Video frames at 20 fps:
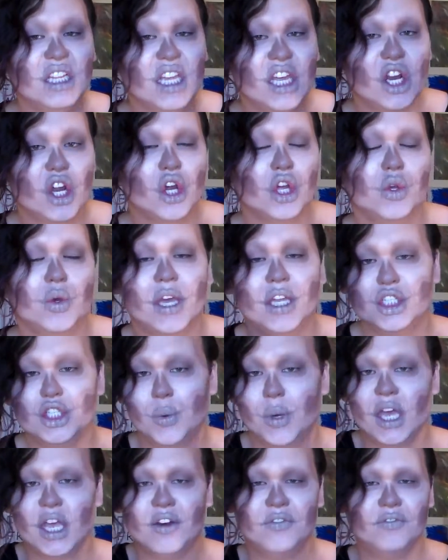glitter. You can
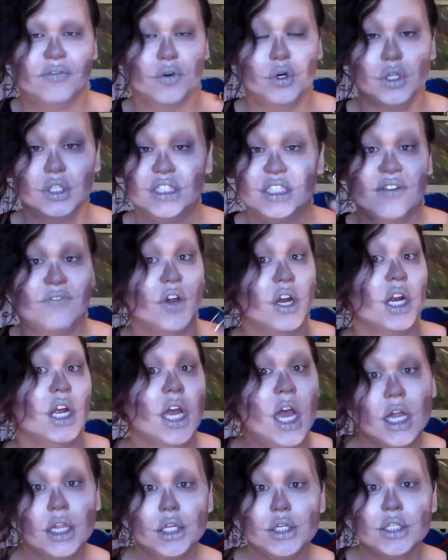do it in full different
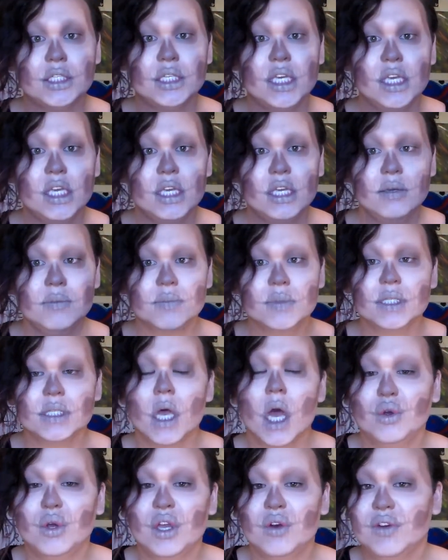color schemes.
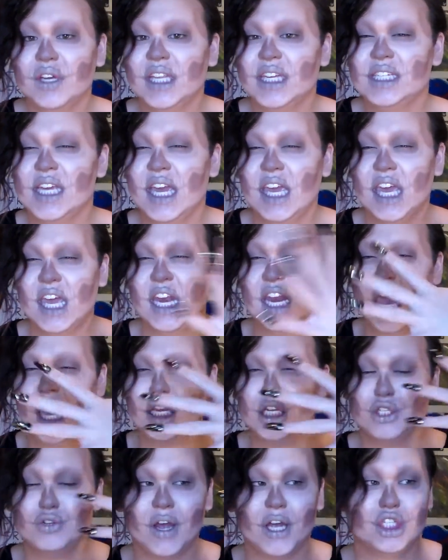You can really take it in
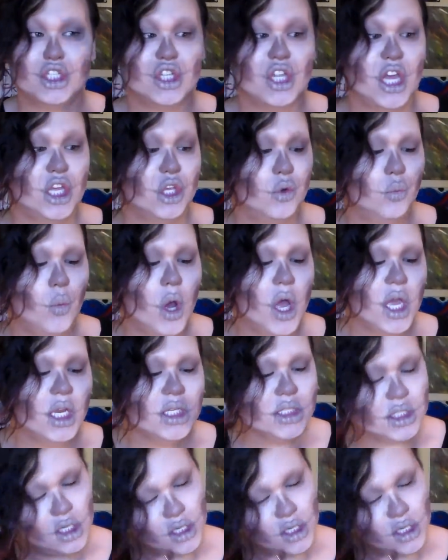any direction that you want.